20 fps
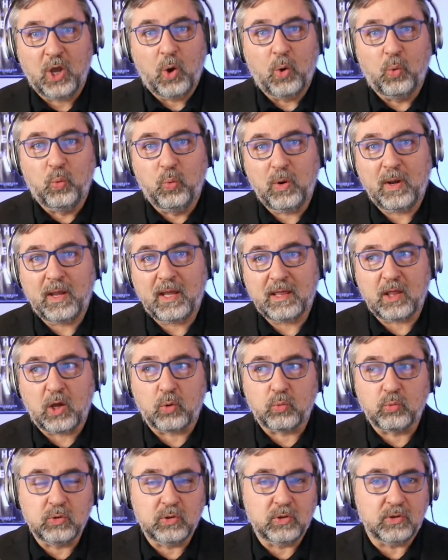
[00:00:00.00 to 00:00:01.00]
with
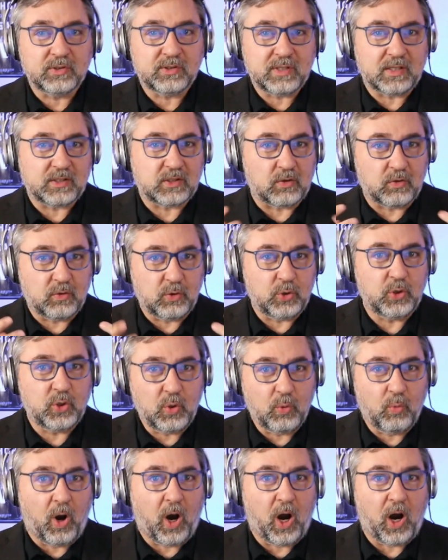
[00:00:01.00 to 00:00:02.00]
a real sense of who
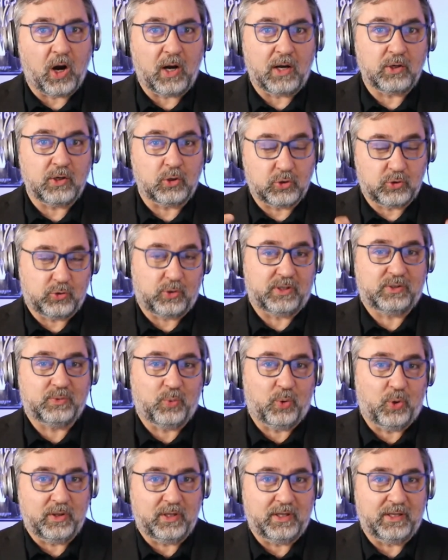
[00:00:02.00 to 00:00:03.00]
you are and your
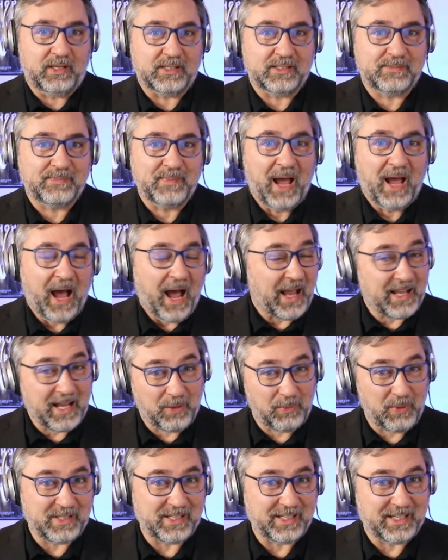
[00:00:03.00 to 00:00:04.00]
trustworthiness. I
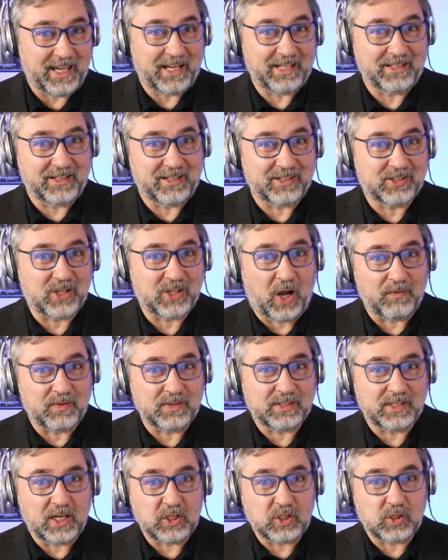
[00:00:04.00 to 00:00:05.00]
can't wait to get into this
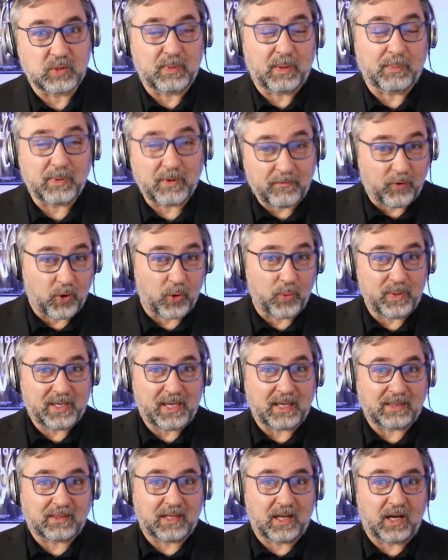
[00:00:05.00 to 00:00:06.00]
conversation. But before we
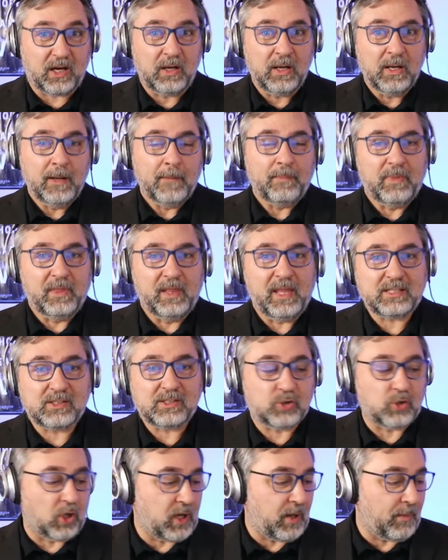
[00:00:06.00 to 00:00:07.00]
get there,
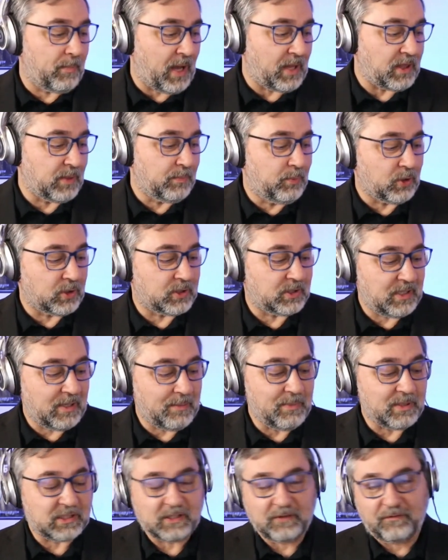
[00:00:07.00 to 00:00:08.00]
let's talk about the book,
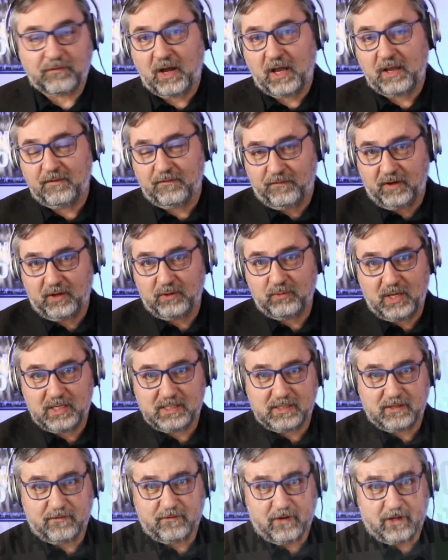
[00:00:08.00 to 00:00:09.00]
Demystifying
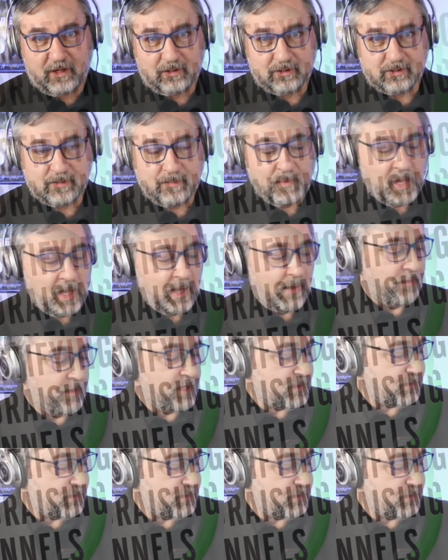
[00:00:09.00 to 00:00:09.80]
Fundraising Funnels. This